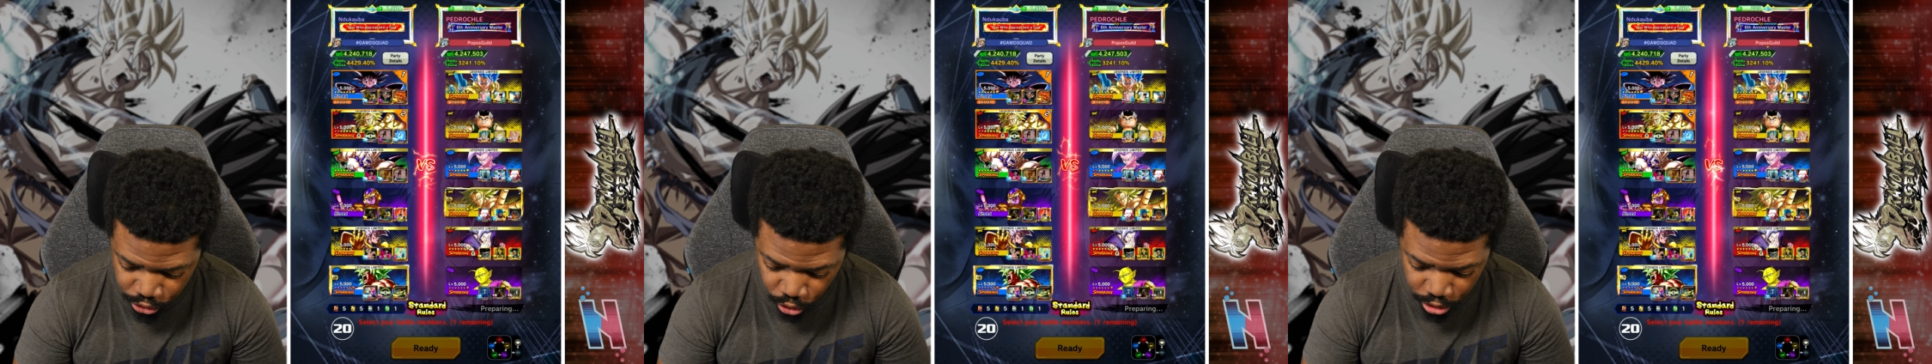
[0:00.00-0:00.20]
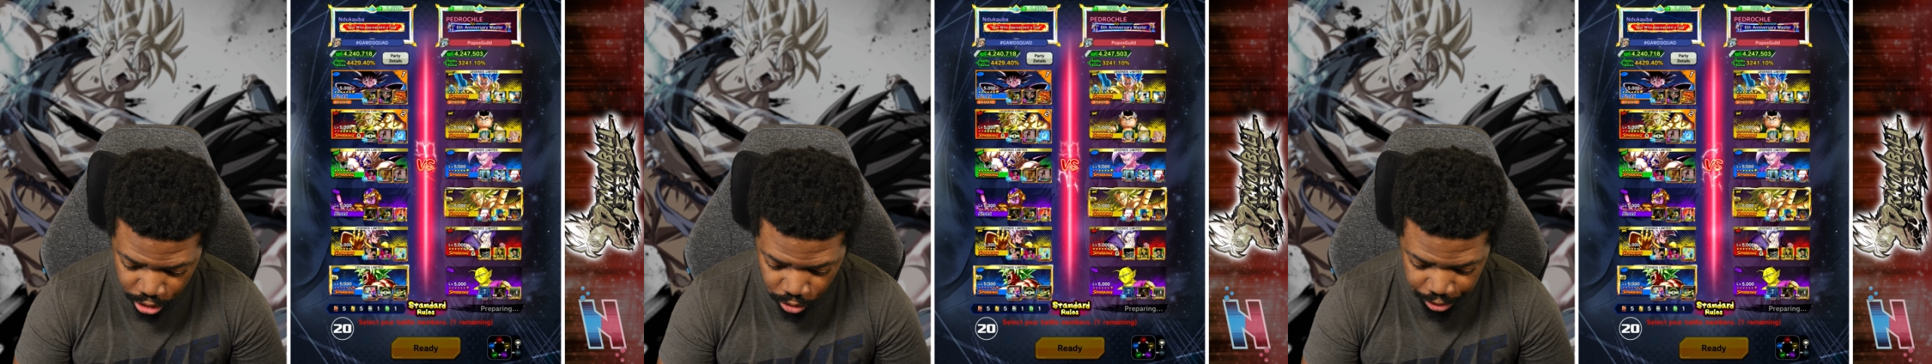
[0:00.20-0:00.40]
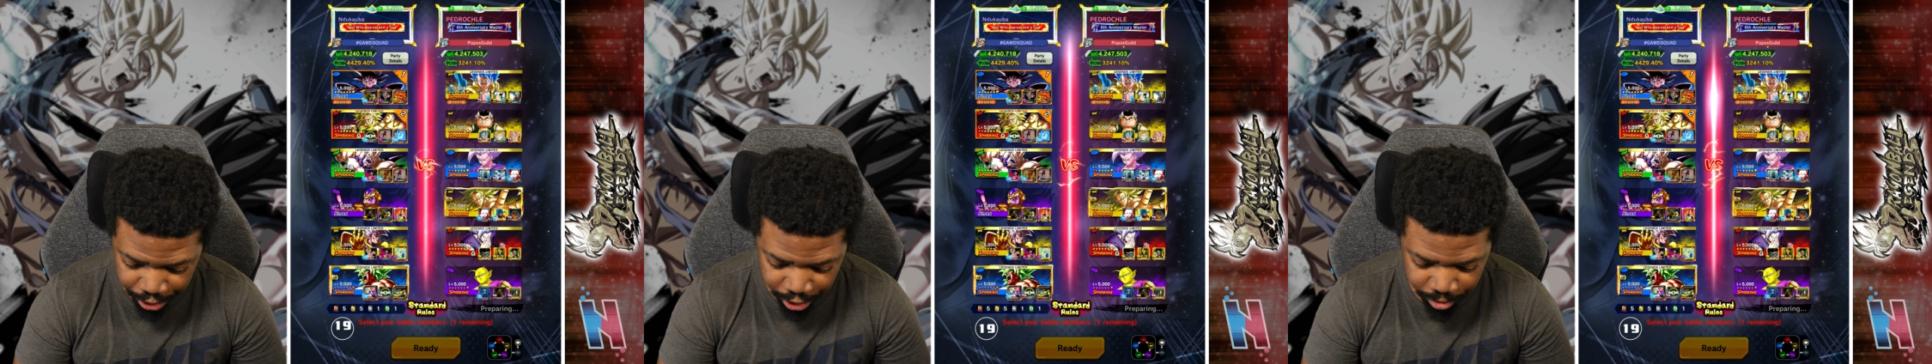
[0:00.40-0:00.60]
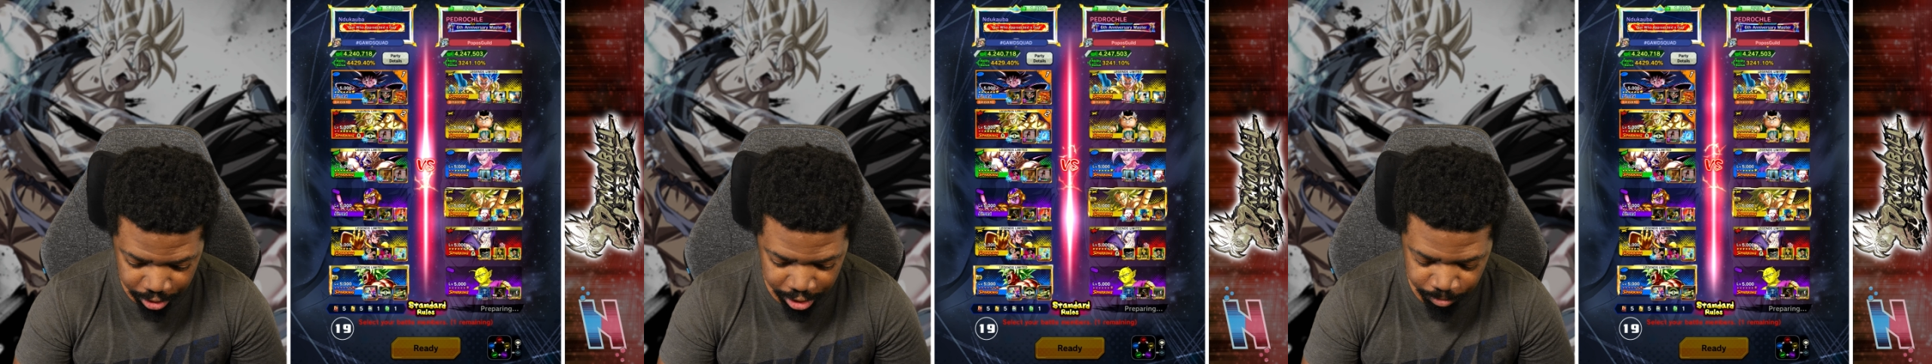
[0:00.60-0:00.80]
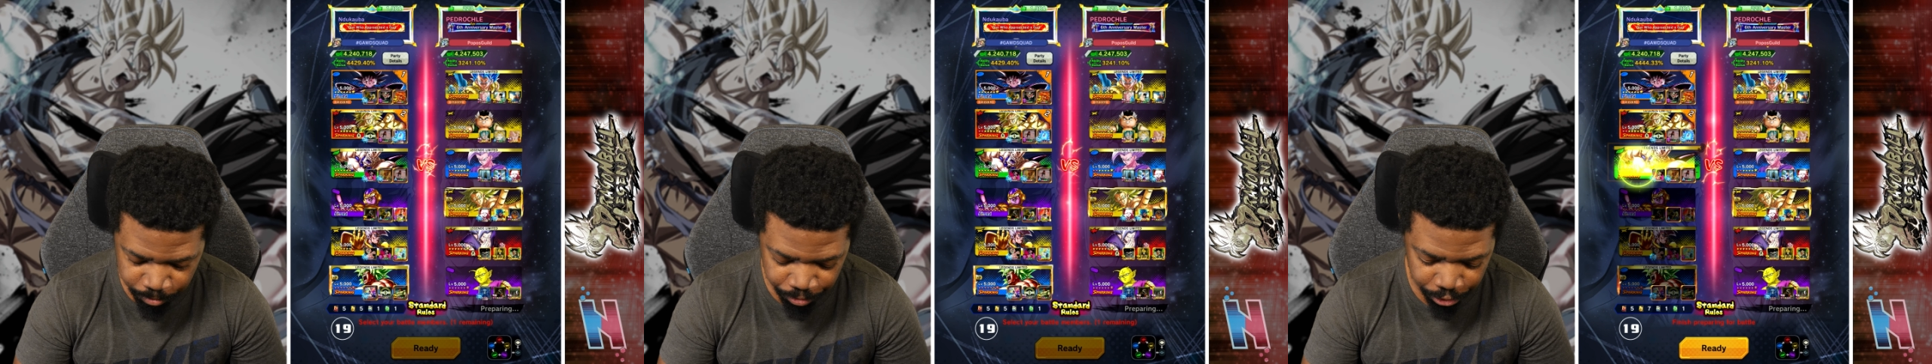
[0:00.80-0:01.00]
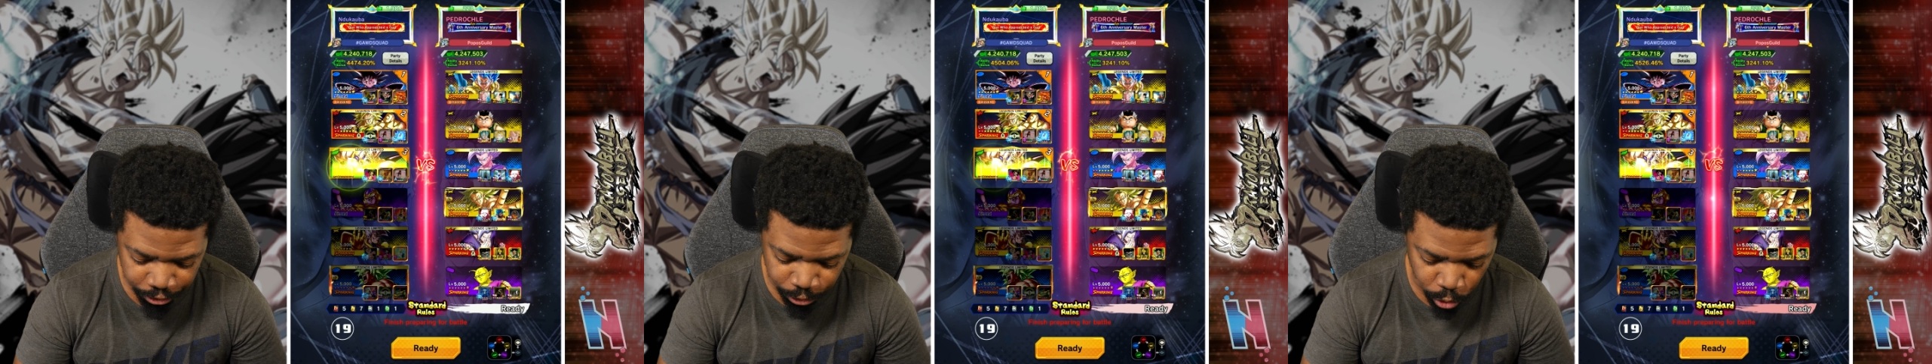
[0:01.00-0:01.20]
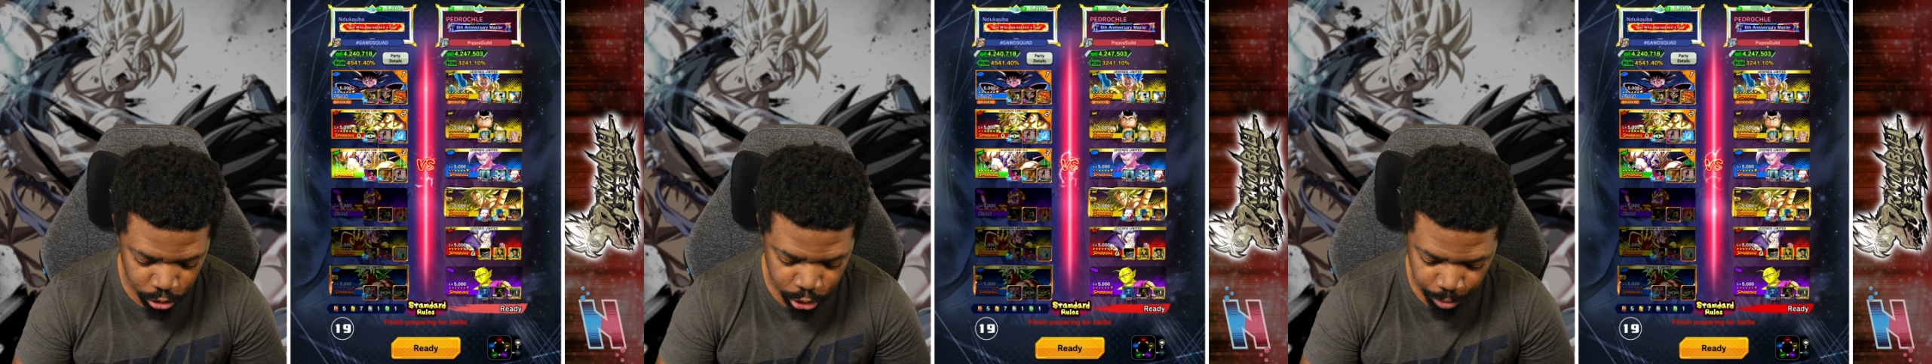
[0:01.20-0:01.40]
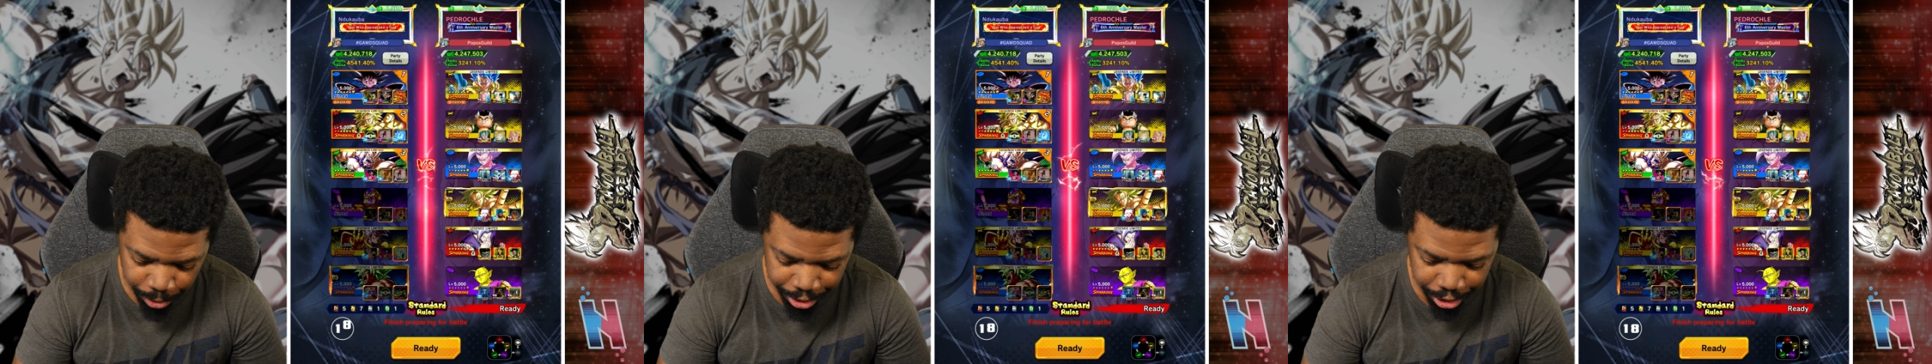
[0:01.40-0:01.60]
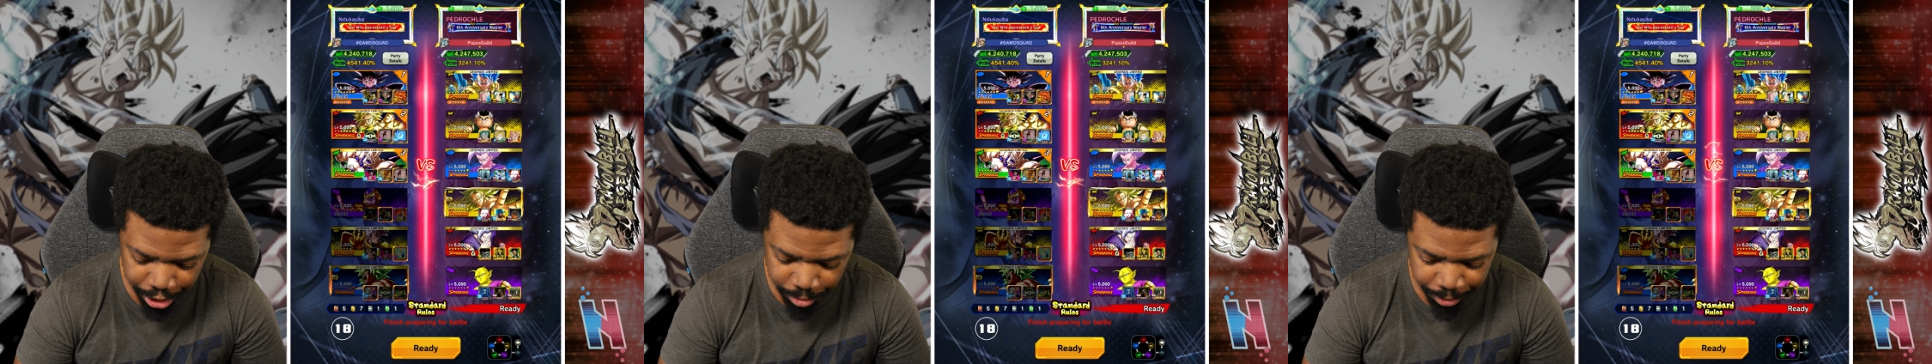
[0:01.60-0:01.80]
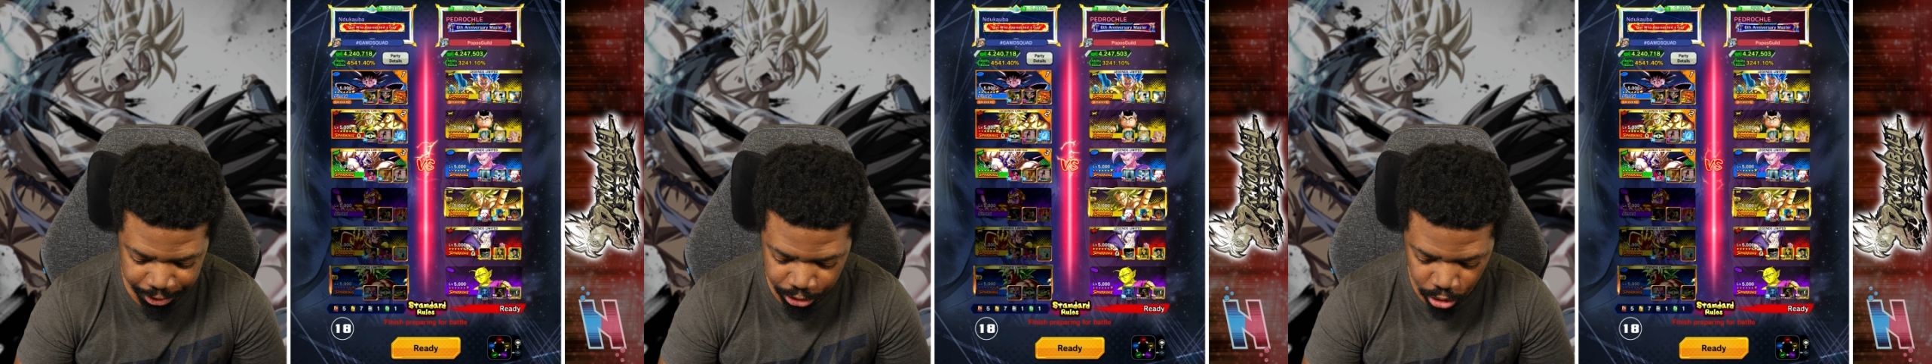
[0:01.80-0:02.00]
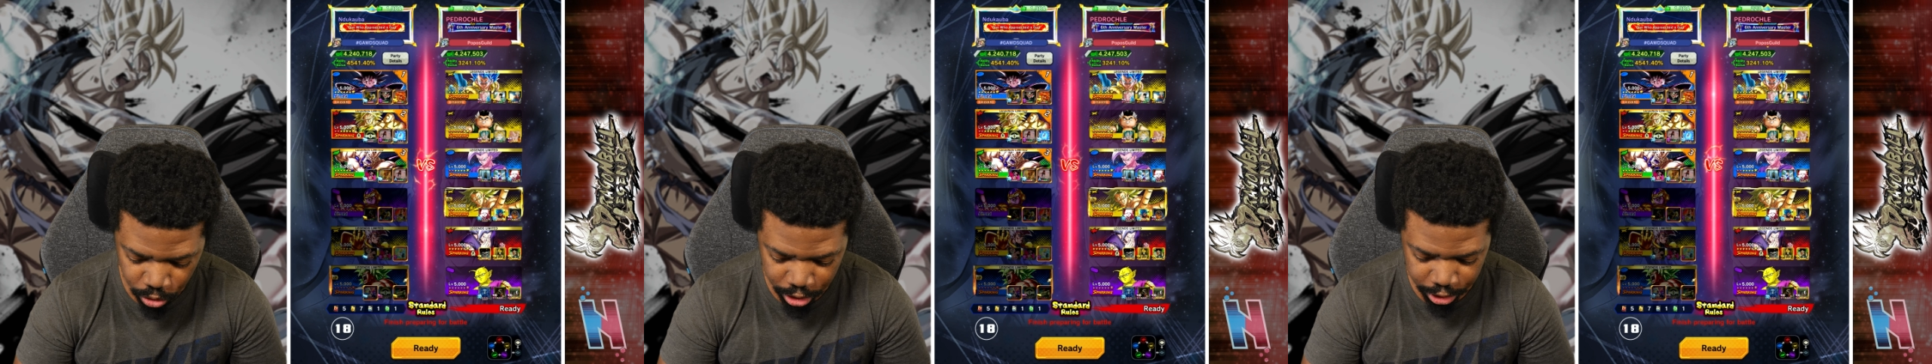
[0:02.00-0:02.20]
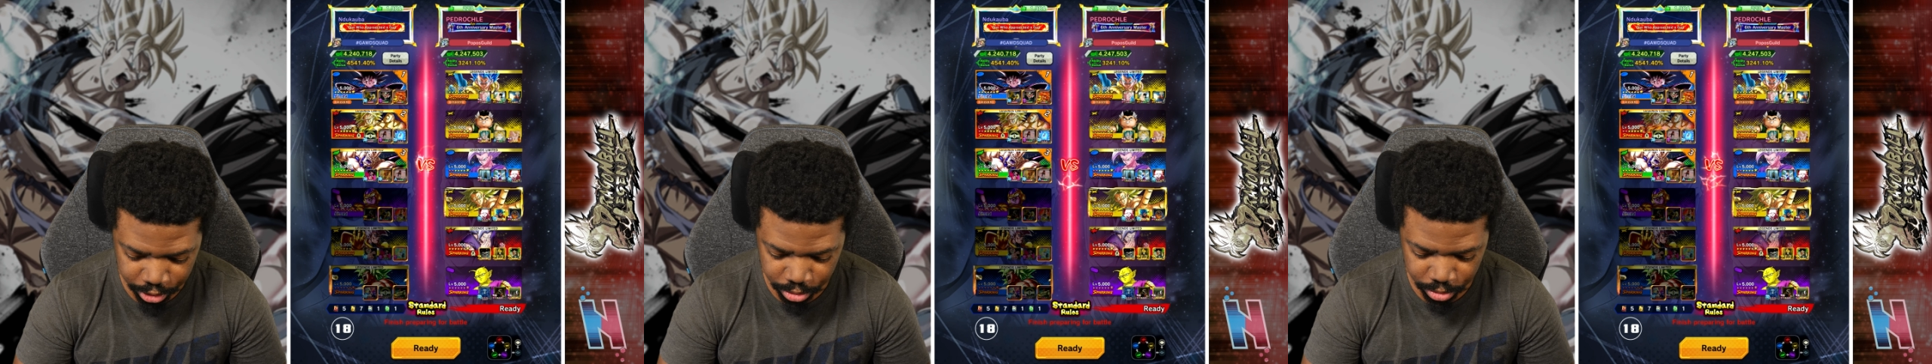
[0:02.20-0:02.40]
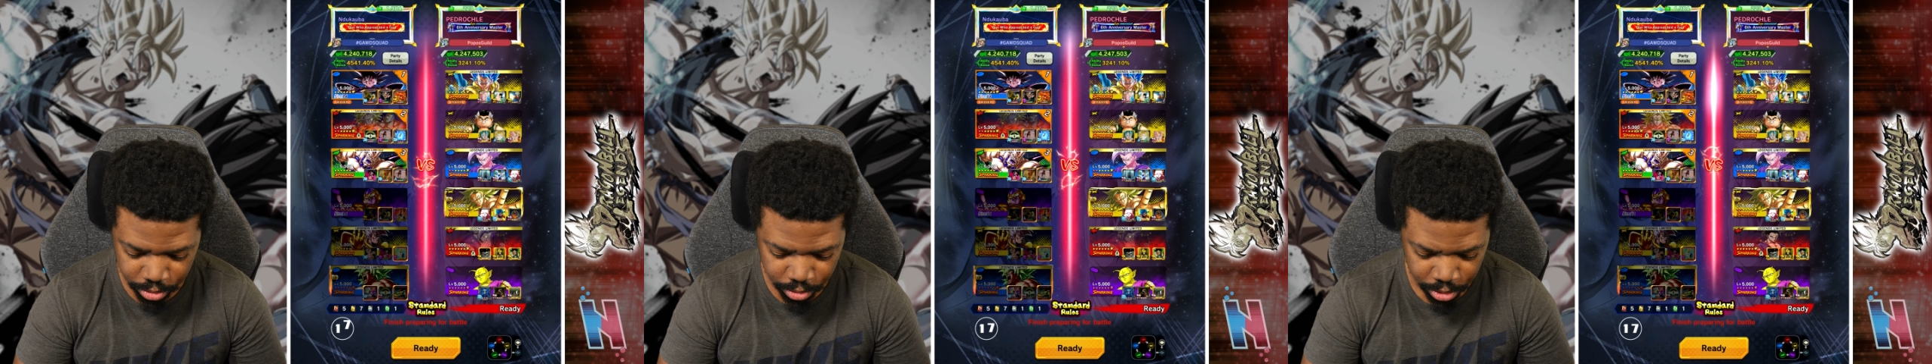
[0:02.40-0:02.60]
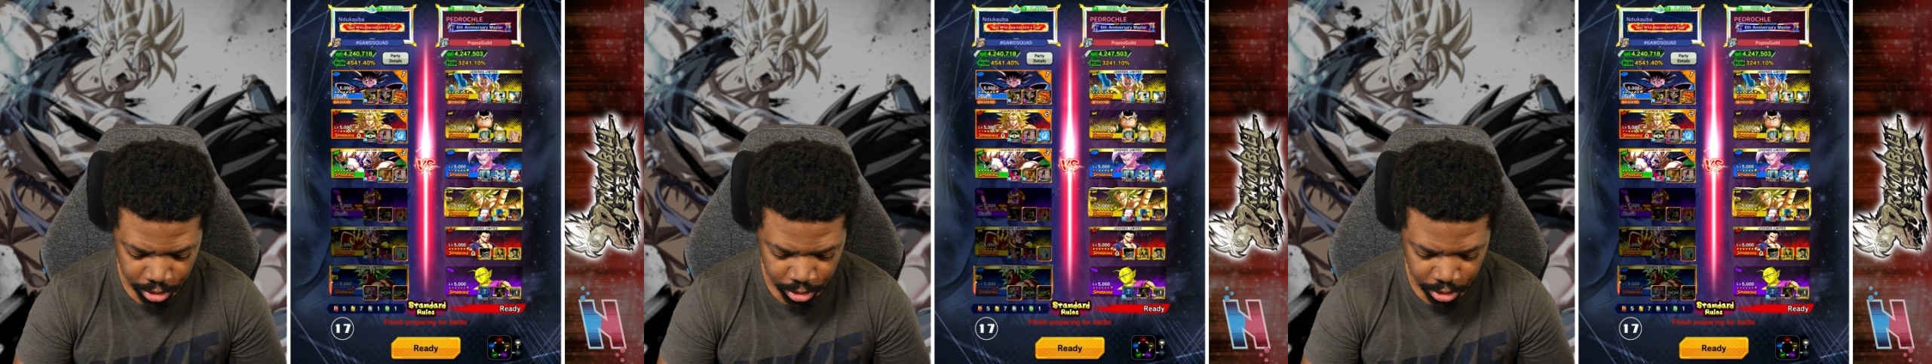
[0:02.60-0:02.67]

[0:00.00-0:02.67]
You're going in, and of course you're bringing in Beast Gohan.